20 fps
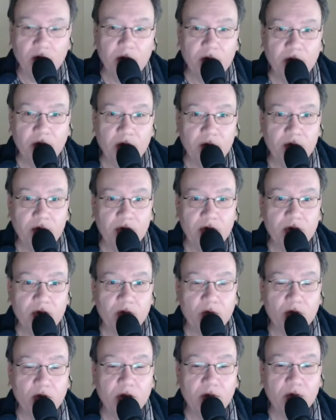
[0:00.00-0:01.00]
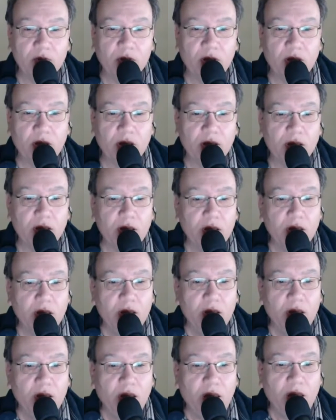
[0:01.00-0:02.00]
to be in a position where he was lying.
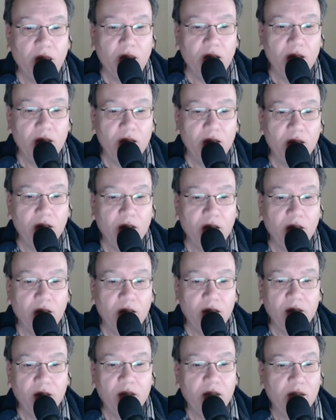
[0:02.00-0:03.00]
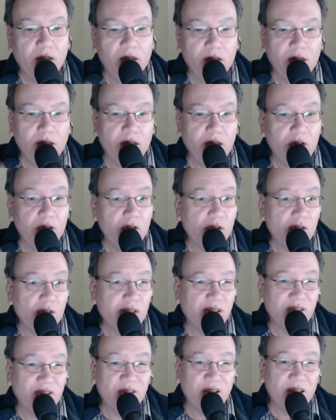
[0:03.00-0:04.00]
And the initial
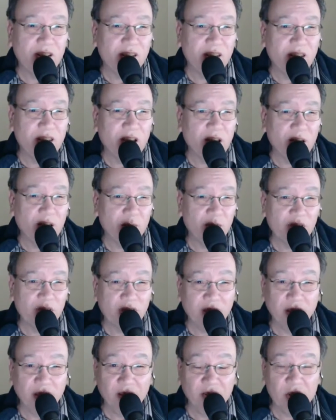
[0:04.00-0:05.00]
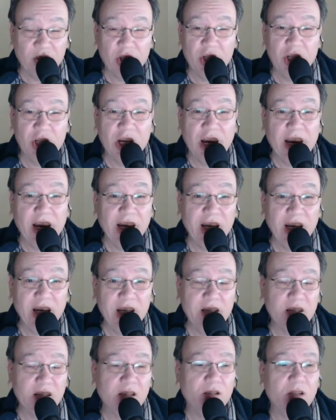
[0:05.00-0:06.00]
sales tech he got was a little shady,
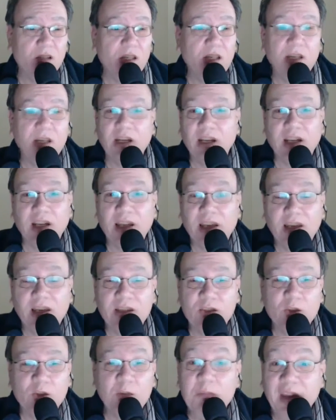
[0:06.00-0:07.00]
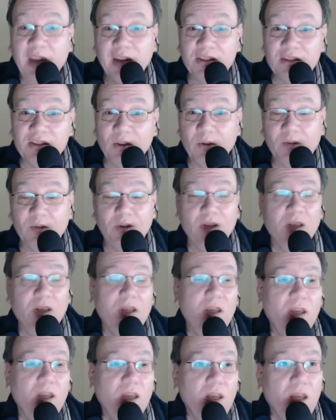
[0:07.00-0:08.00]
so he didn't like it. So he made his own.
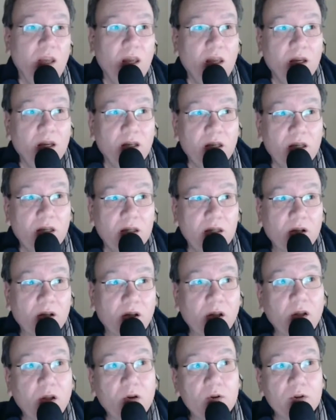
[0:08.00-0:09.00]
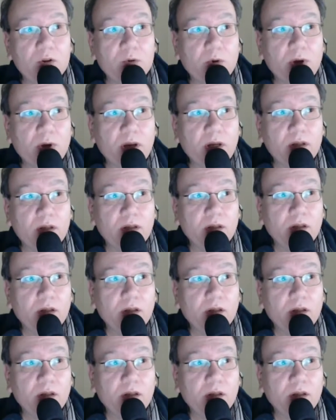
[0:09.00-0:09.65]
And his close rate